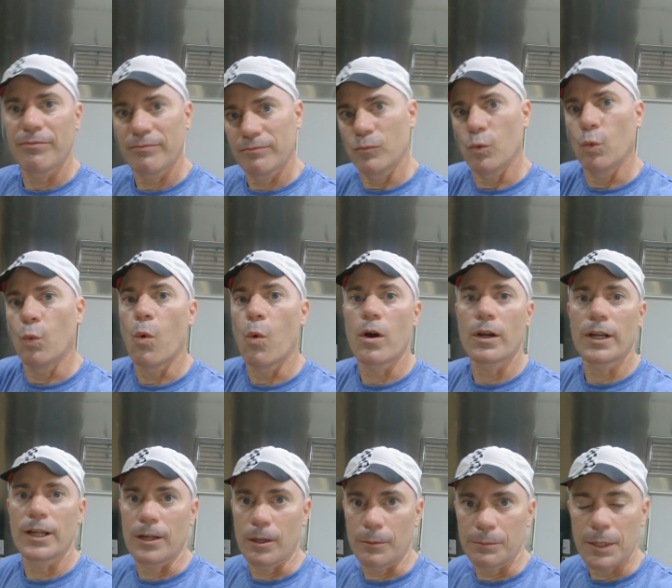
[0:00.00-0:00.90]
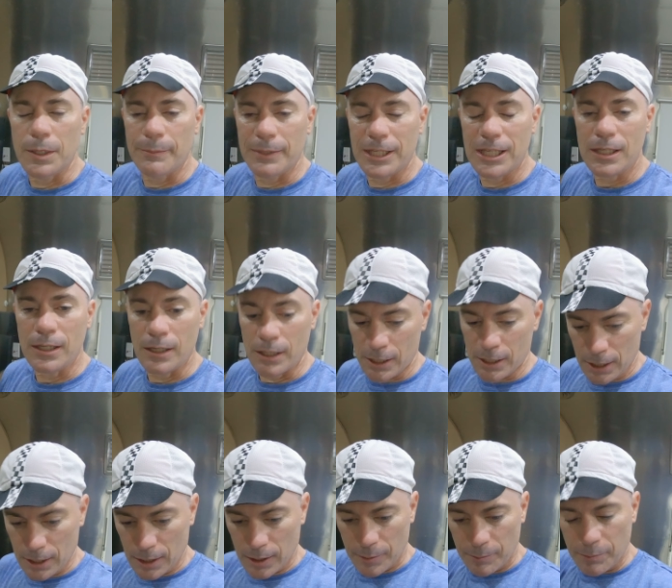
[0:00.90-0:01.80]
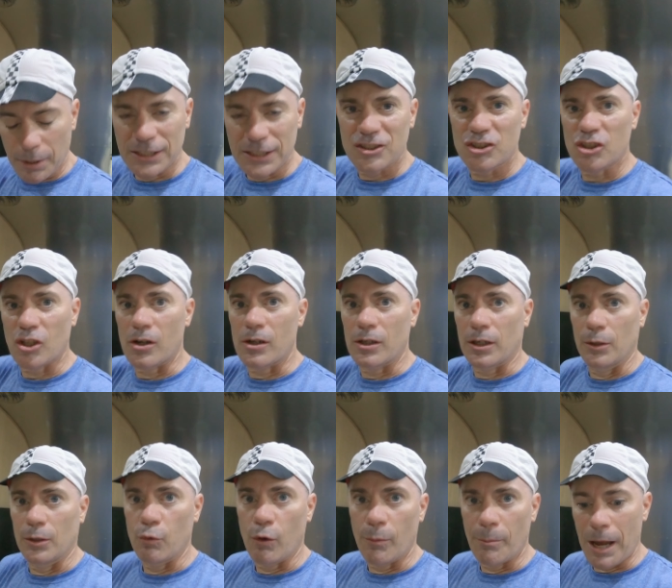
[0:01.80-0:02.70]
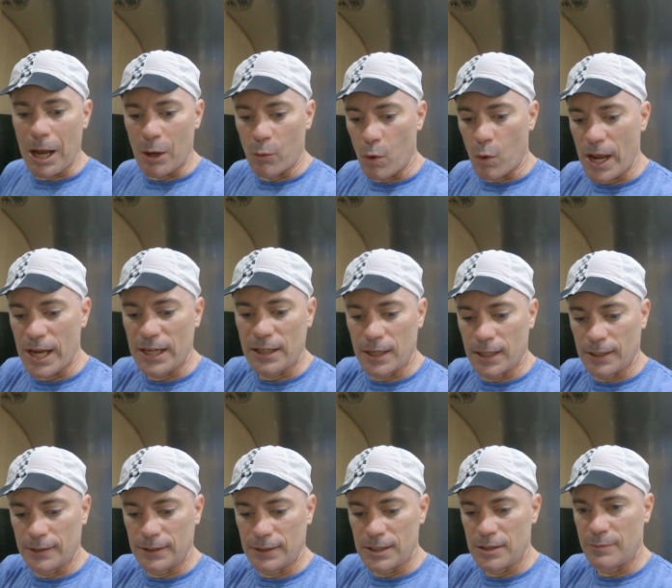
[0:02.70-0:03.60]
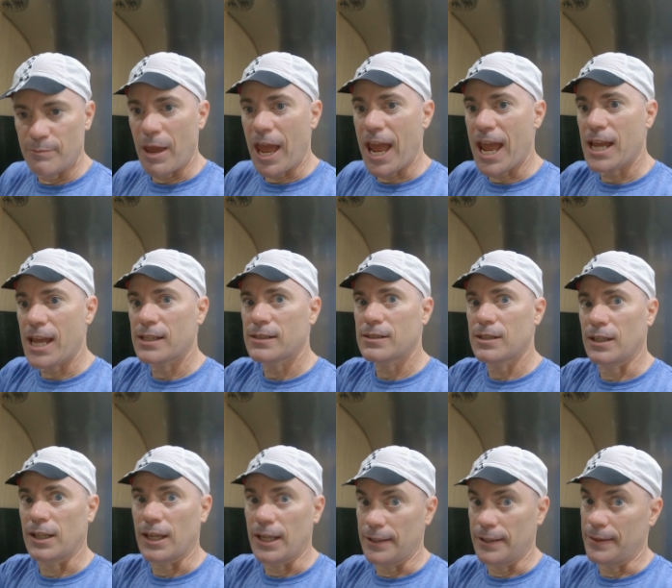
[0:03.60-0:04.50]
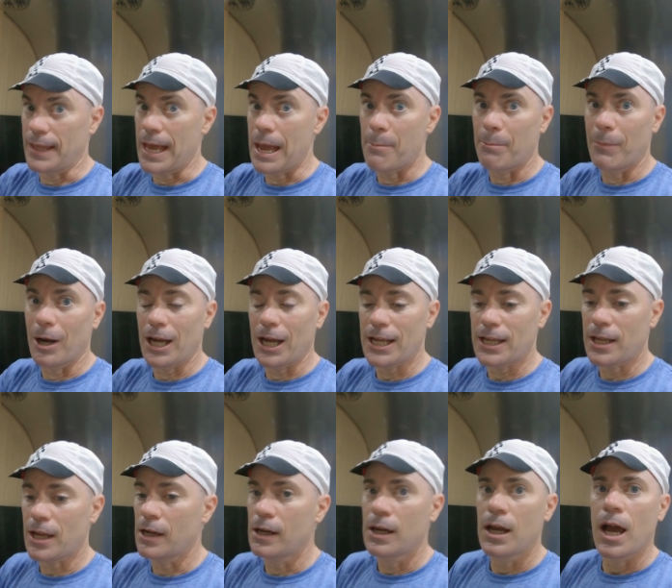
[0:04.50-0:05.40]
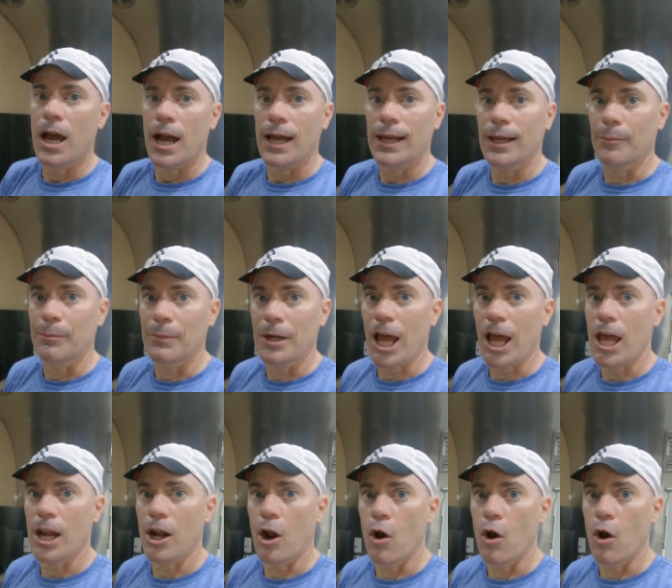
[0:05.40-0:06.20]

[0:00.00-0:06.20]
wanted them to be, but certainly with my weight and these bags and that bike, I am not